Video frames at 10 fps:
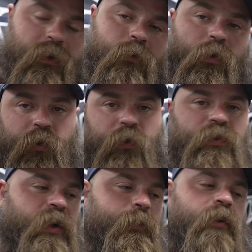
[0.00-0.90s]
which we will
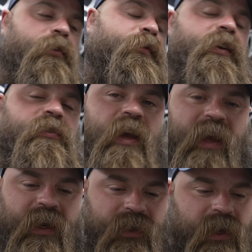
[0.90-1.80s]
talk about in a fucking
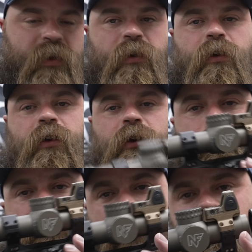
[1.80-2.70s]
second.
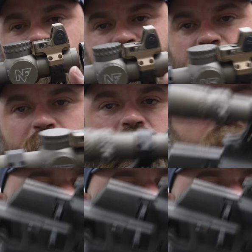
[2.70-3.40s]
Bringing the thermal